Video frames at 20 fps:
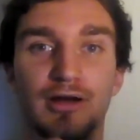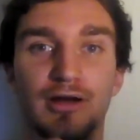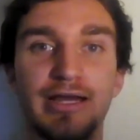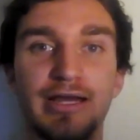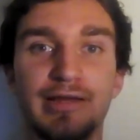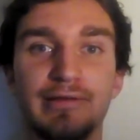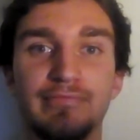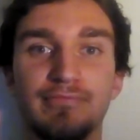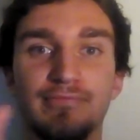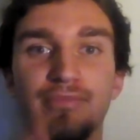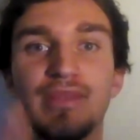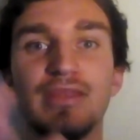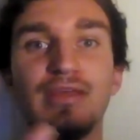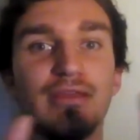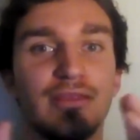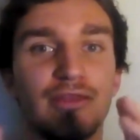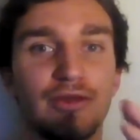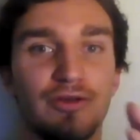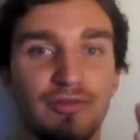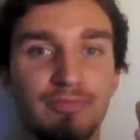All right,
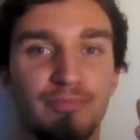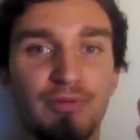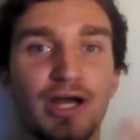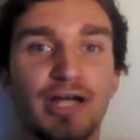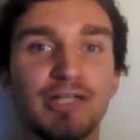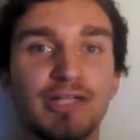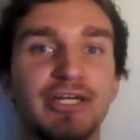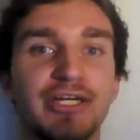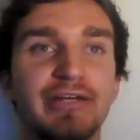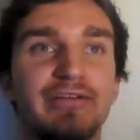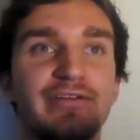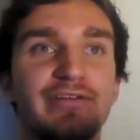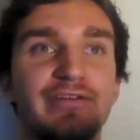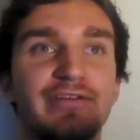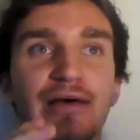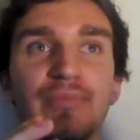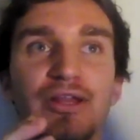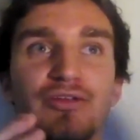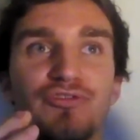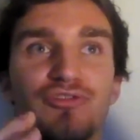there's a project,
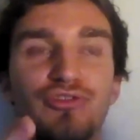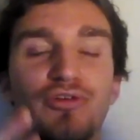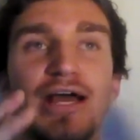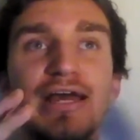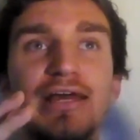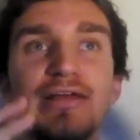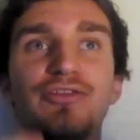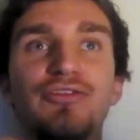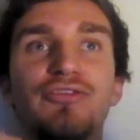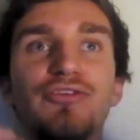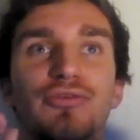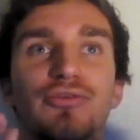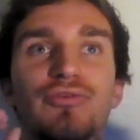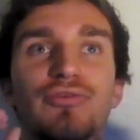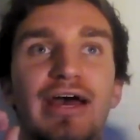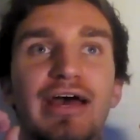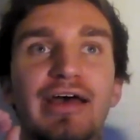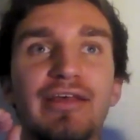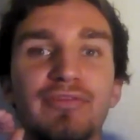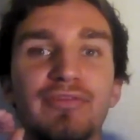and I'm going to try and
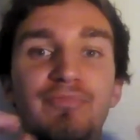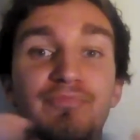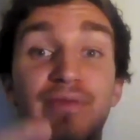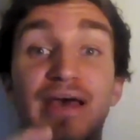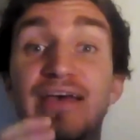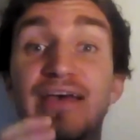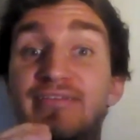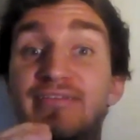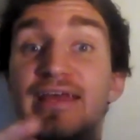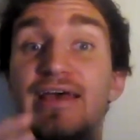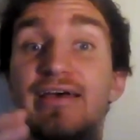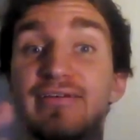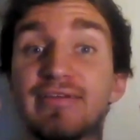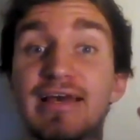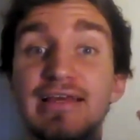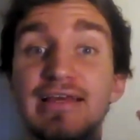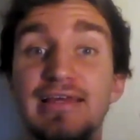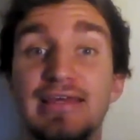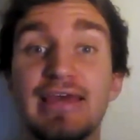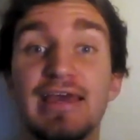do as best as
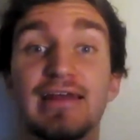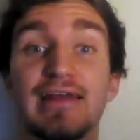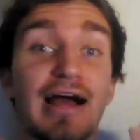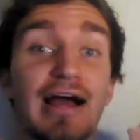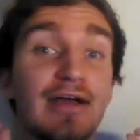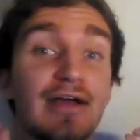I can.